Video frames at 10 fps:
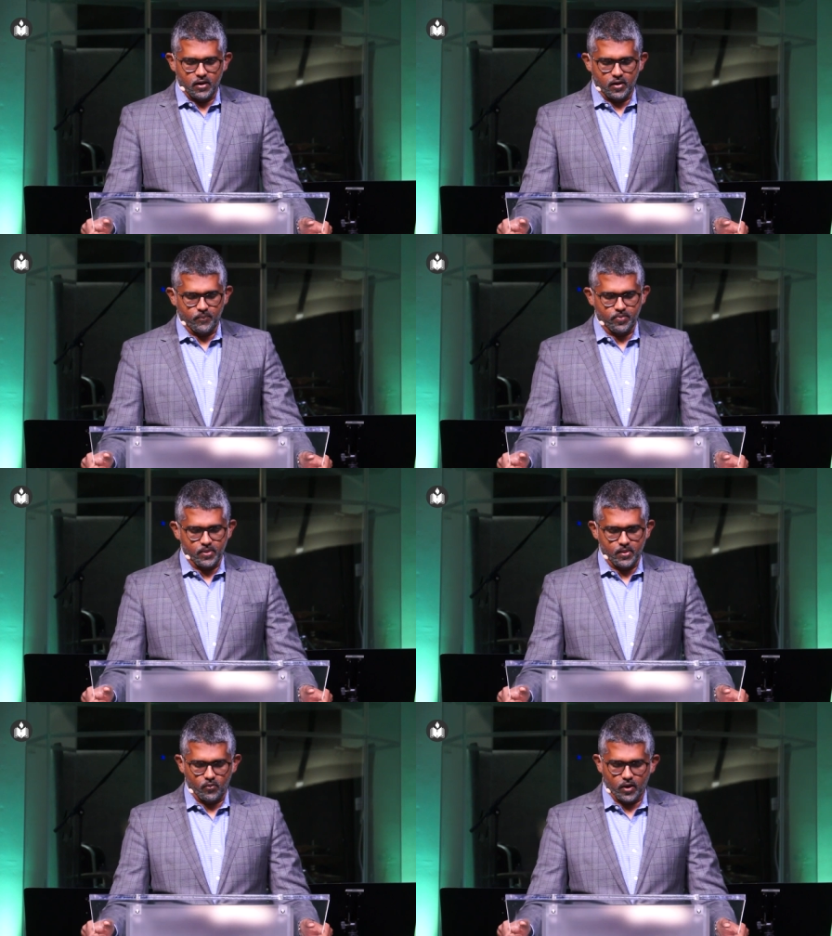um,
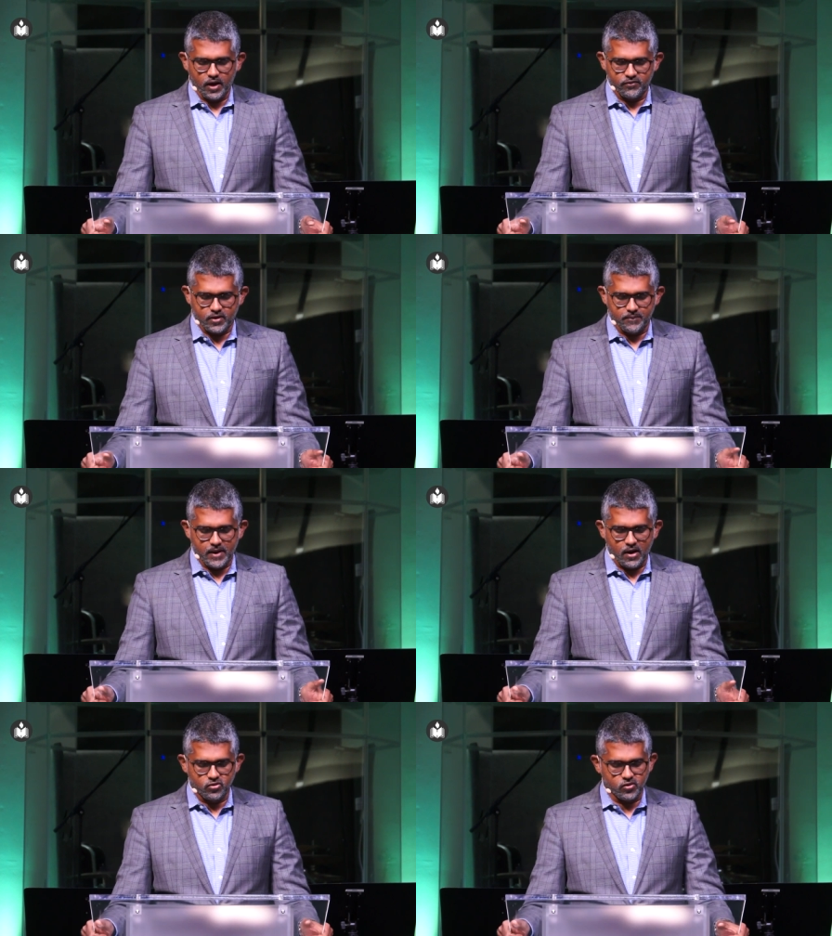what I've come
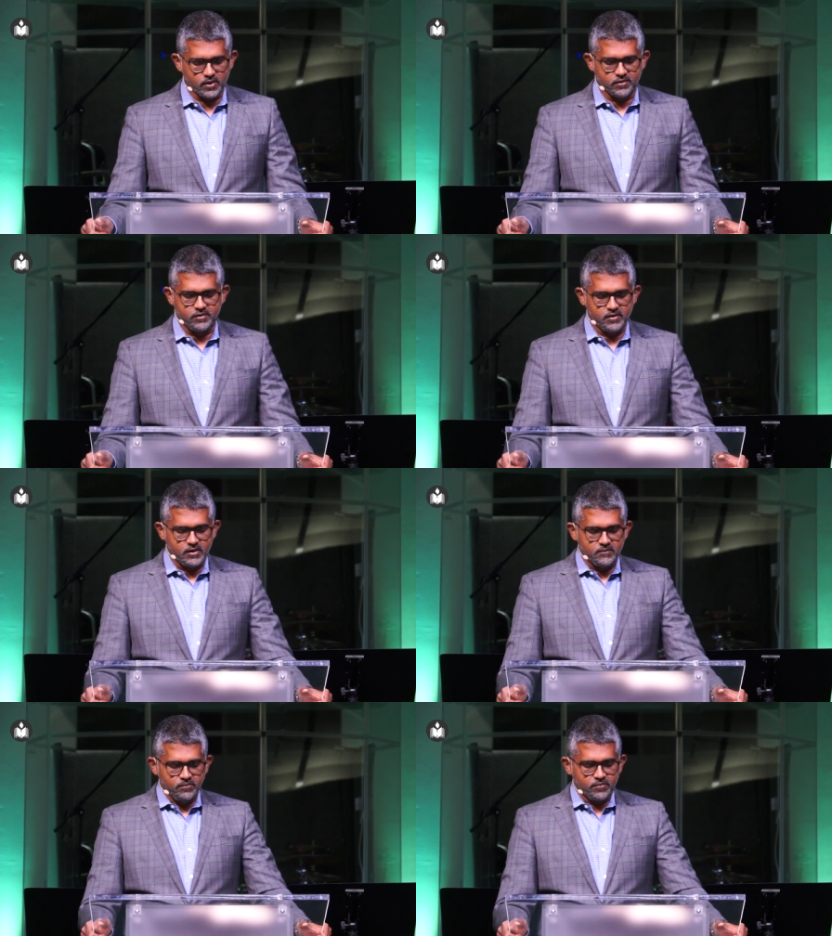down to is
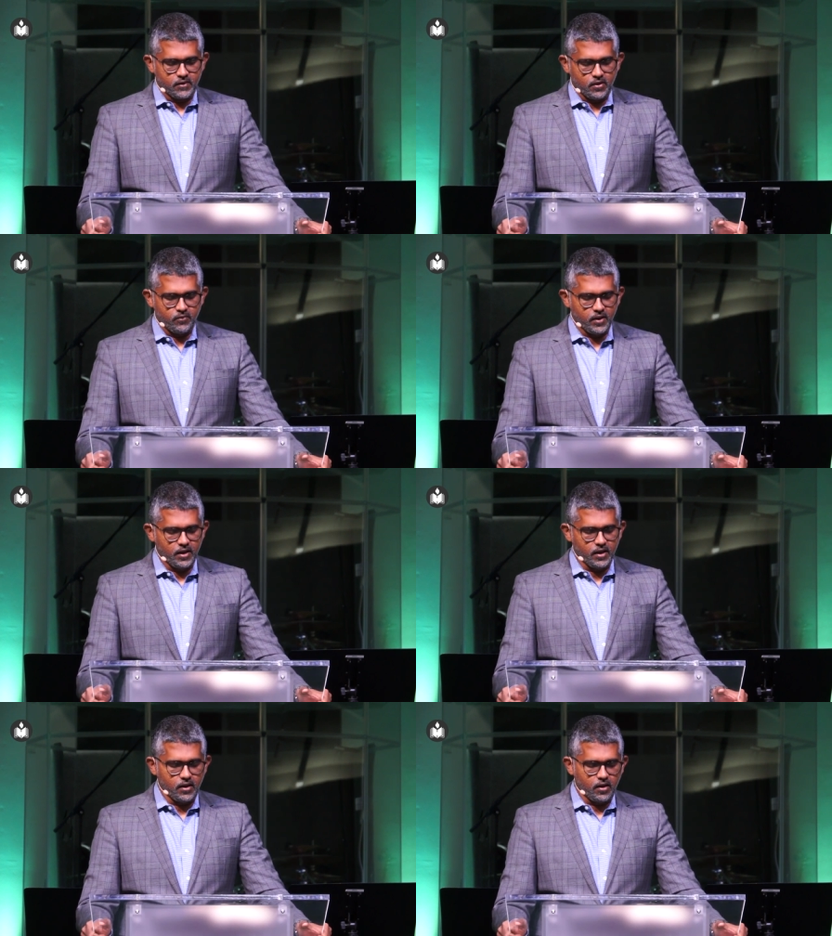we
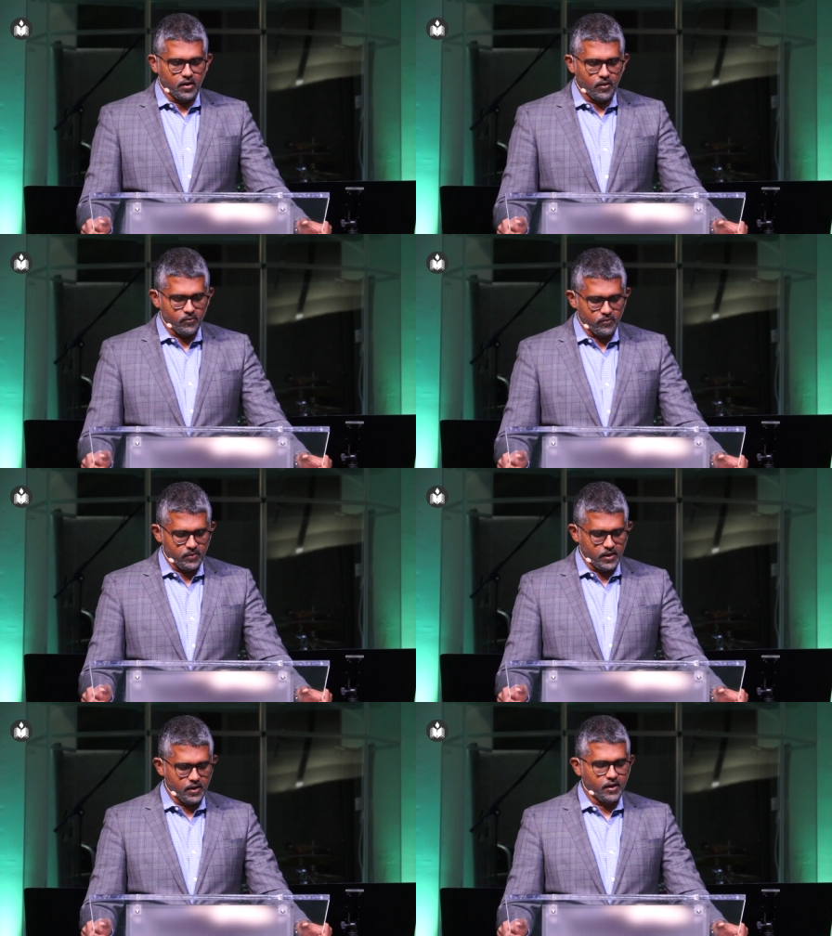uh,
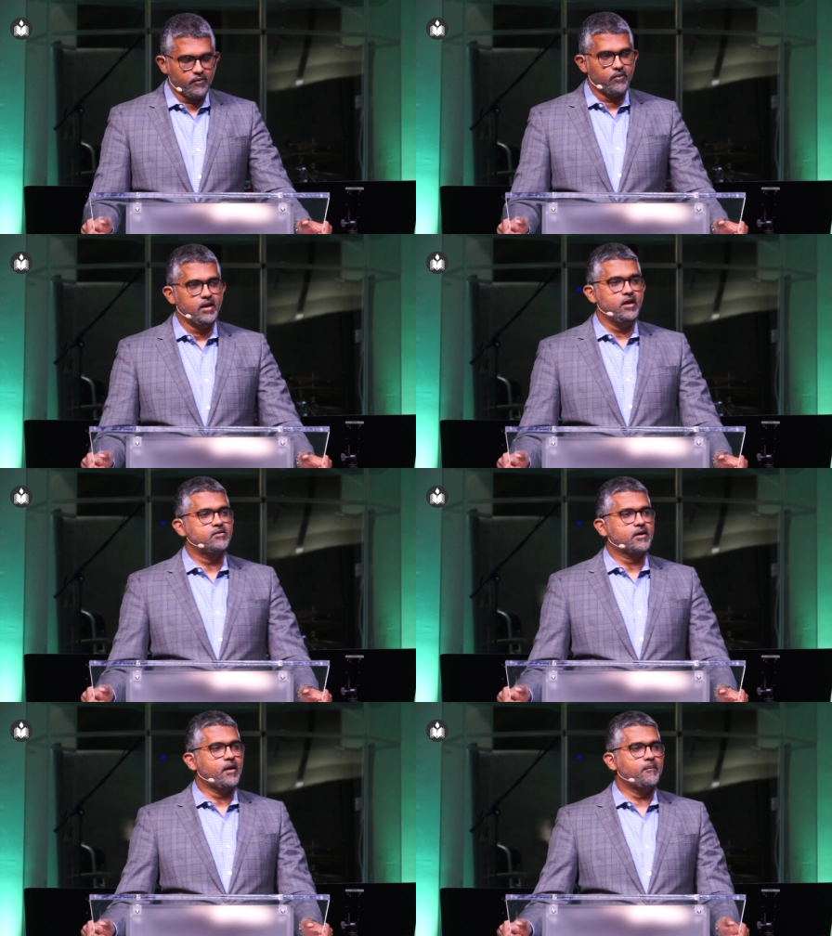we ha we need
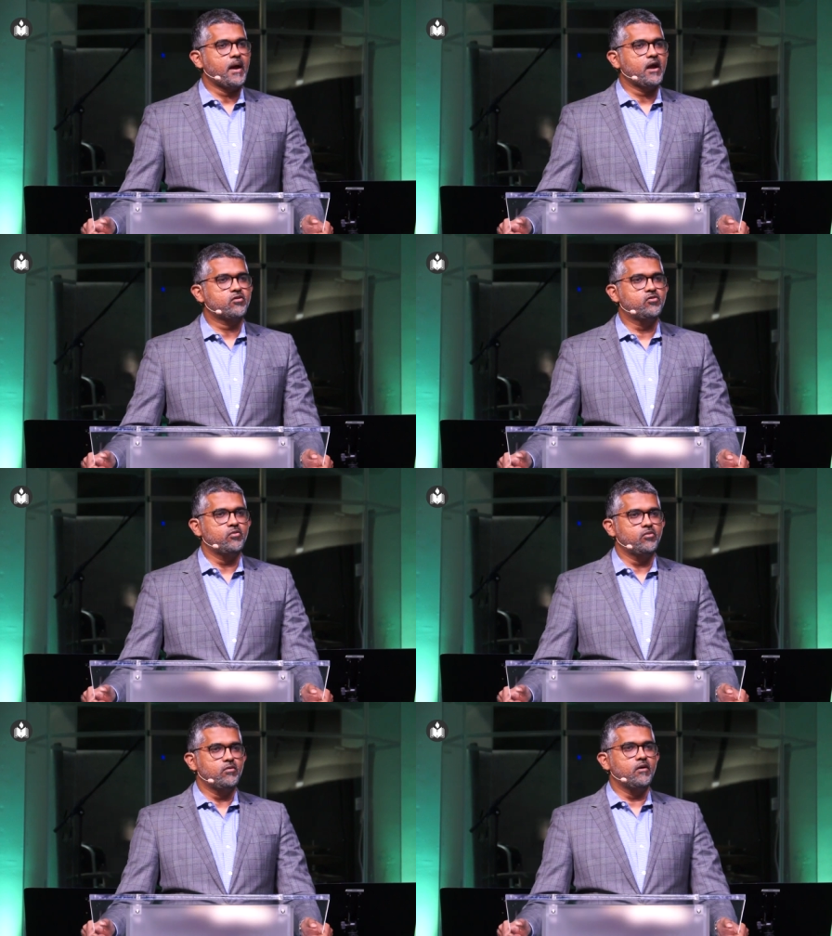to come back to
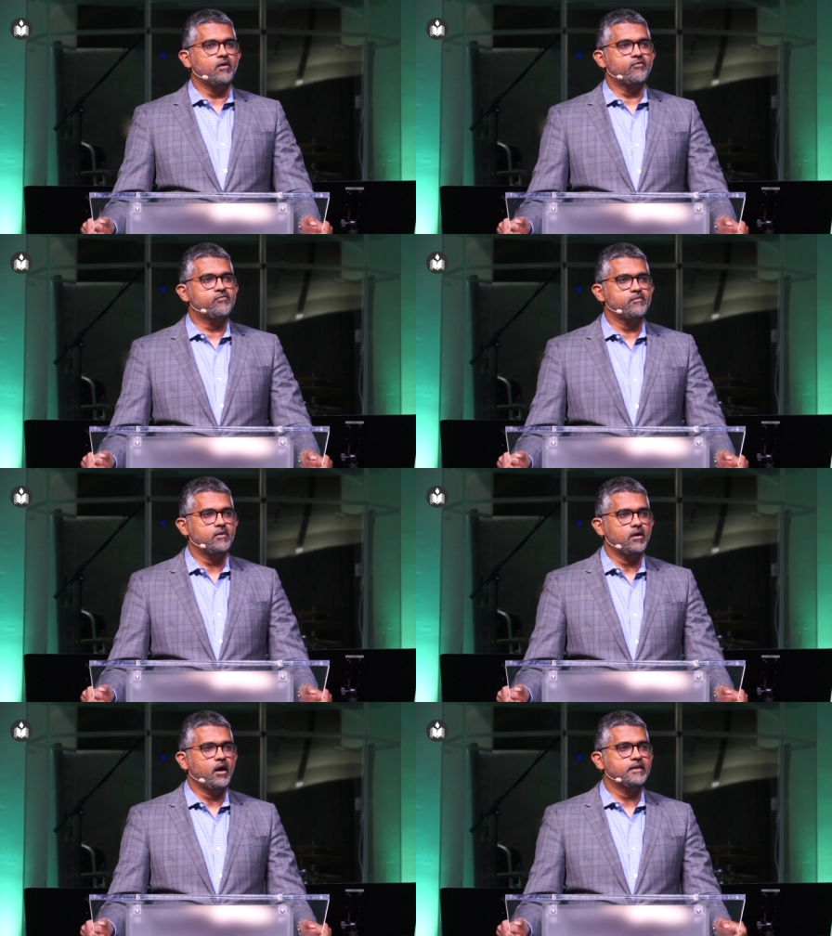
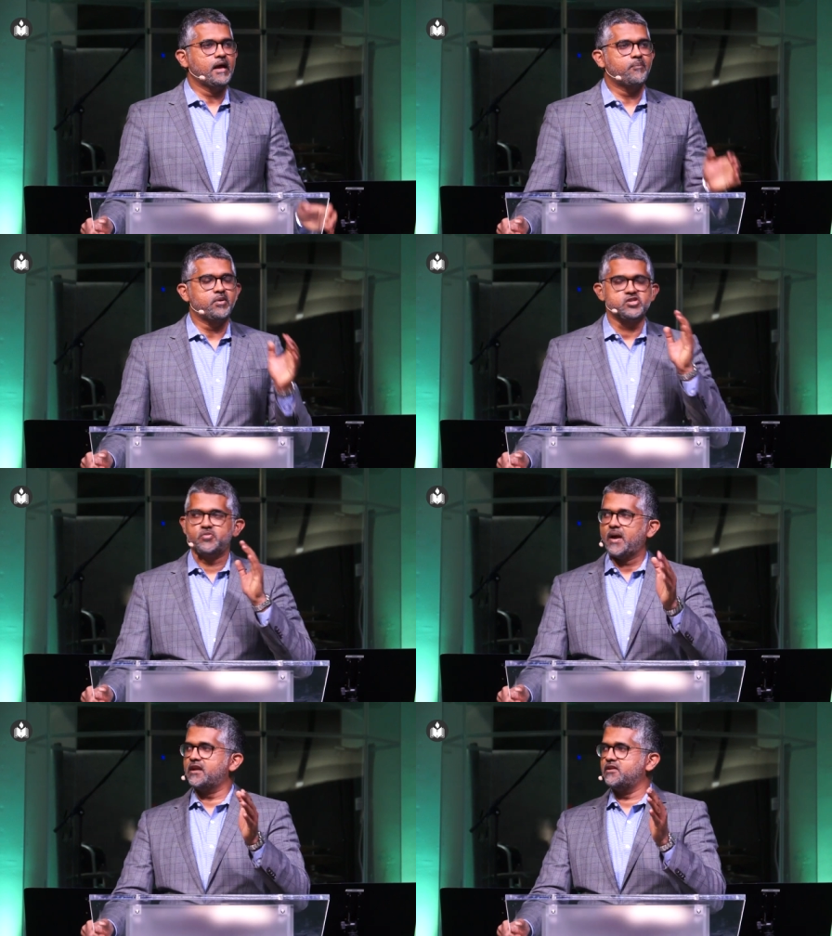that
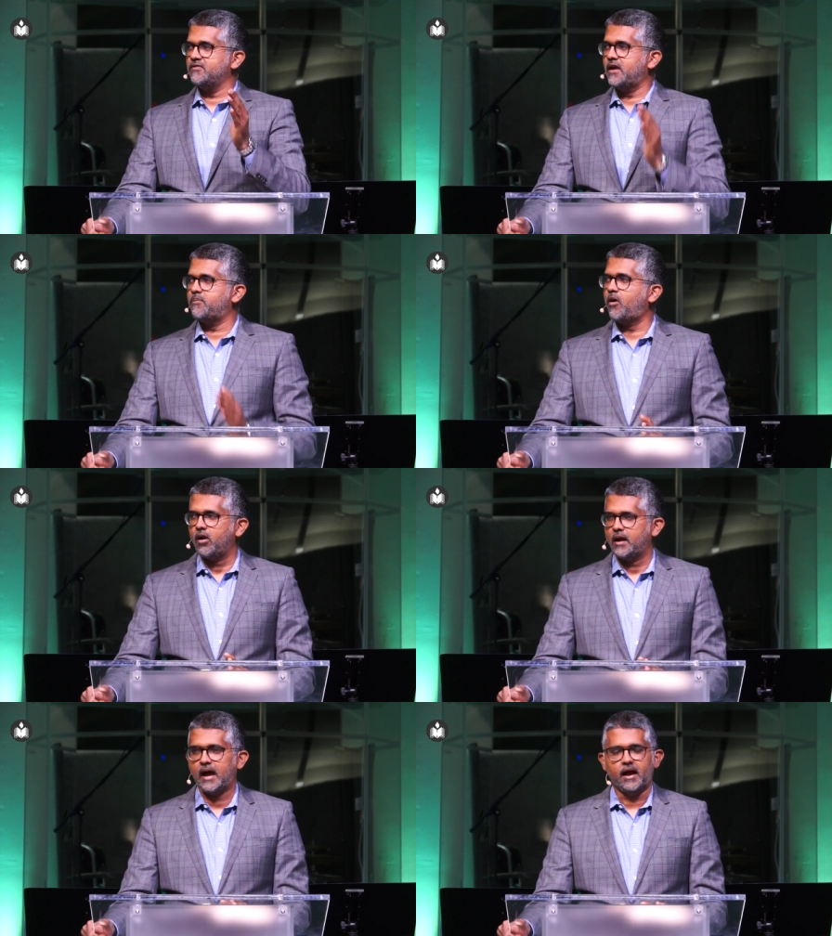perspective that
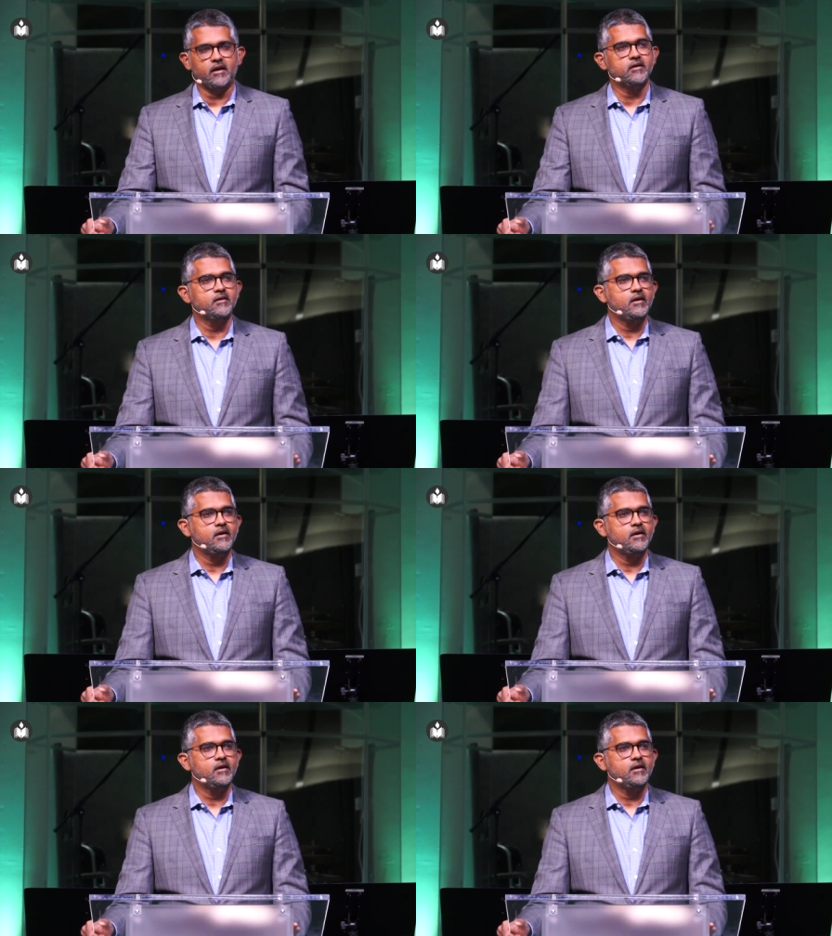Paul had.